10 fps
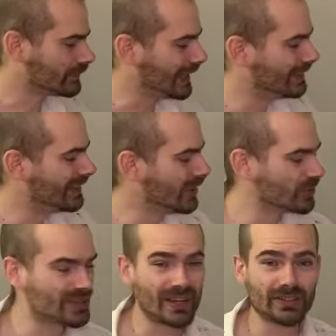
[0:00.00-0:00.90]
and not
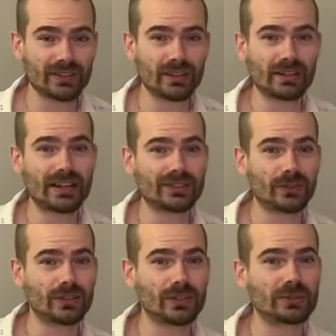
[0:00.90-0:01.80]
rest
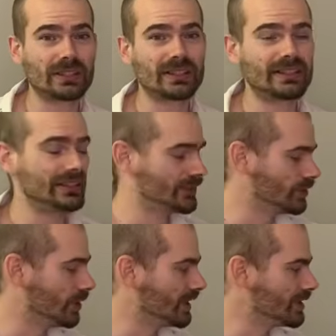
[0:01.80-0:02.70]
of the utilities
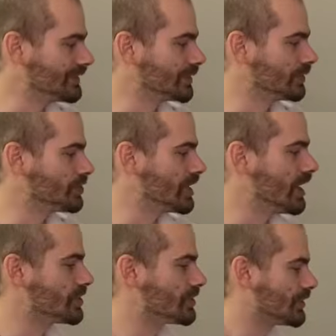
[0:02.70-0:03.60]
or rest of the
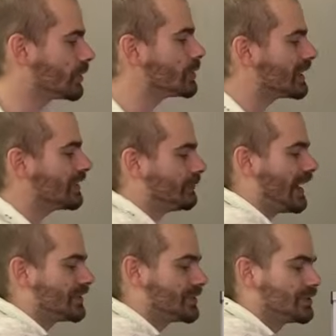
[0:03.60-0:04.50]
charges. So you can
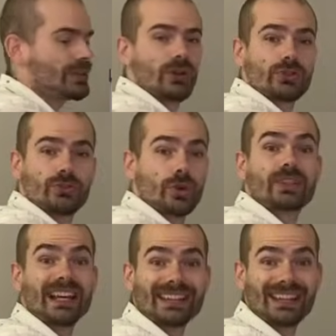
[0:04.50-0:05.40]
find studios for
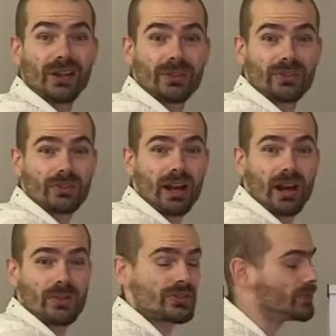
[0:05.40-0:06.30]
10,000
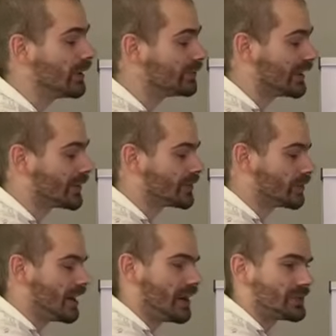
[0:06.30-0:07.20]
crowns, 12,000
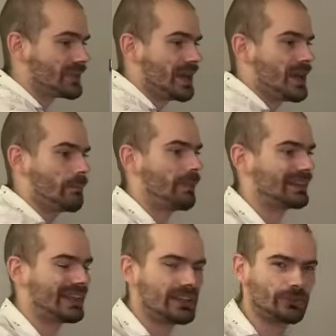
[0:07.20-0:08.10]
crowns, but
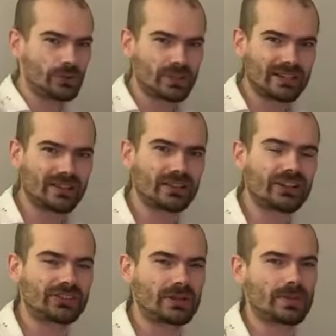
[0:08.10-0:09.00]
then if you read the
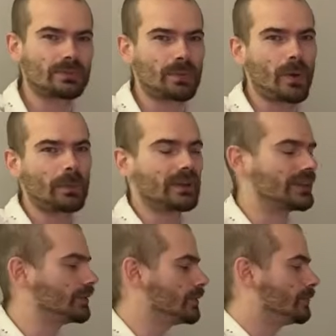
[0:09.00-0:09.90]
description properly,
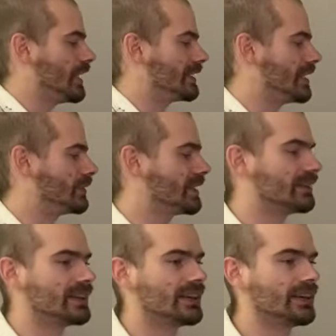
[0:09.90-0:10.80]
you will find out that
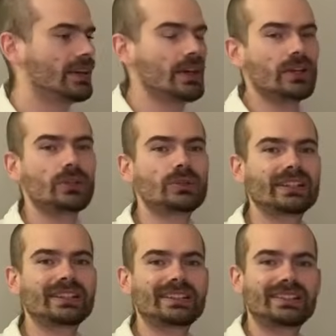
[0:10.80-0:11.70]
the
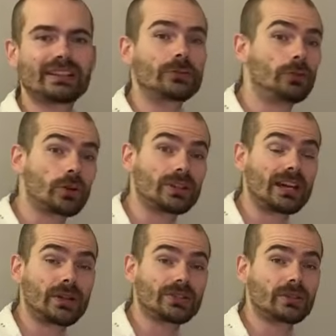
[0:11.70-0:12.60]
utilities are
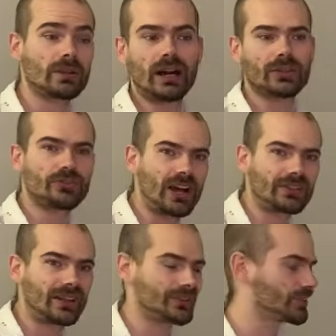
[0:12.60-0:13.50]
4,000 crowns,
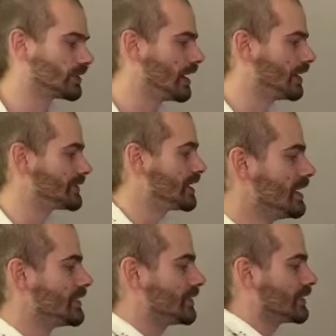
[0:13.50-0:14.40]
5,000 crowns,
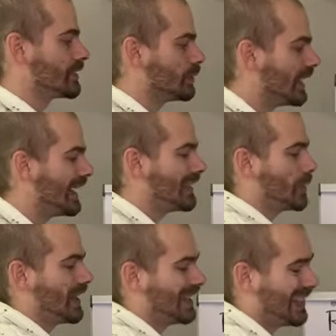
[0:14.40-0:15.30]
so you will
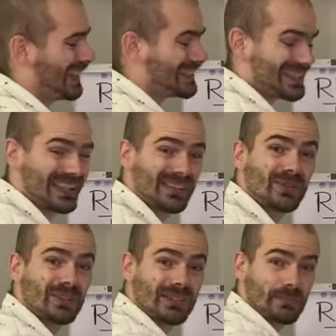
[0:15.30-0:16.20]
anyway get
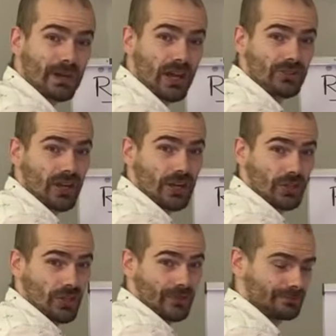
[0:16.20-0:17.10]
into this price
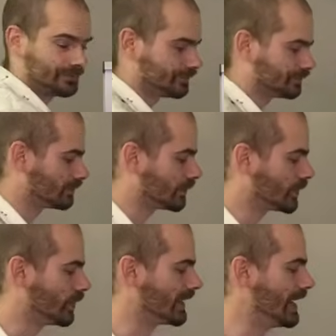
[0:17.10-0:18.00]
range.
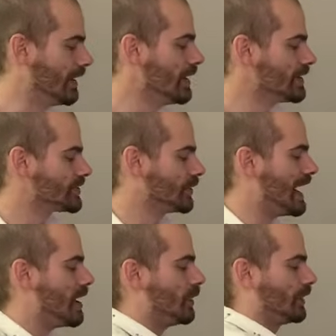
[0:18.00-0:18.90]
Okay, so
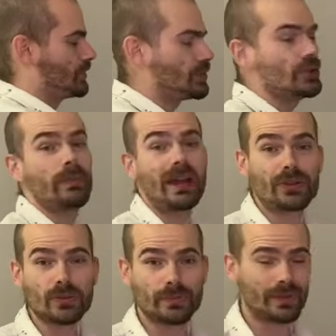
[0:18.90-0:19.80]
now
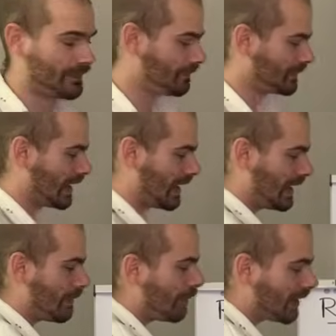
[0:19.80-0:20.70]
2-bedroom
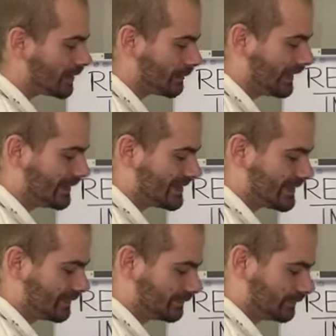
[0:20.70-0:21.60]
apartments.